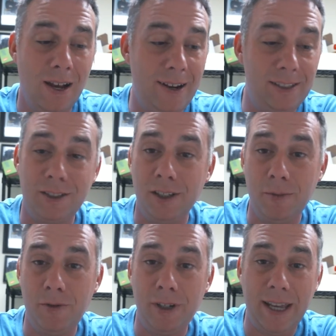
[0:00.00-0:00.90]
All right, so
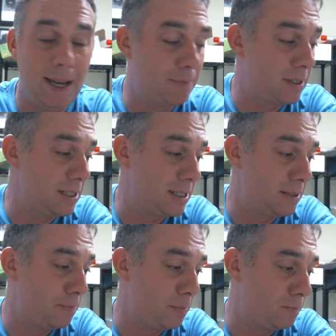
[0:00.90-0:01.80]
let me recap
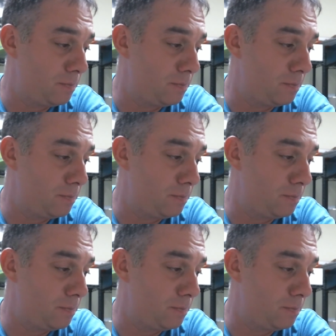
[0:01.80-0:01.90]
the